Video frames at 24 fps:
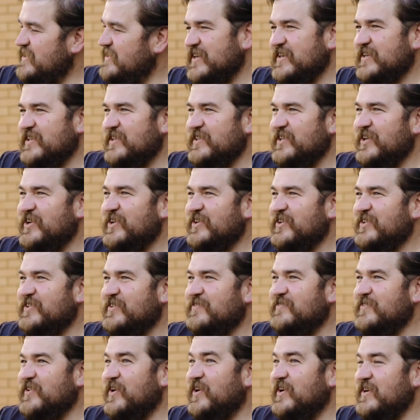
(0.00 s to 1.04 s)
can learn on the
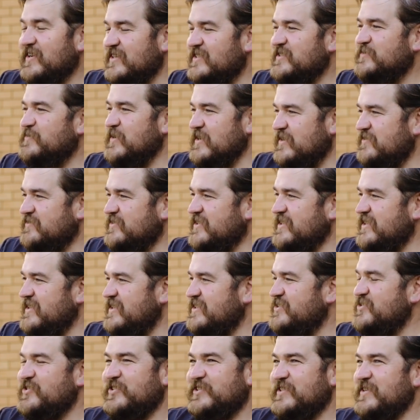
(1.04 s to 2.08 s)
fly, and it's been a really
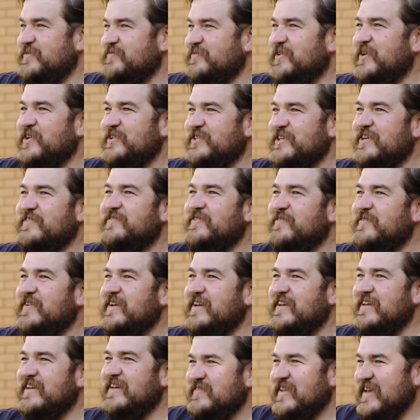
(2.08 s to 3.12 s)
interesting project for
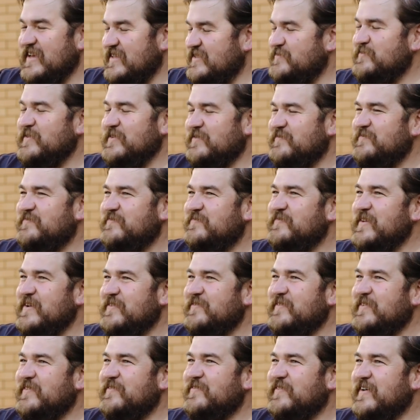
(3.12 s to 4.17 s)
me. Yeah, it's been a bit of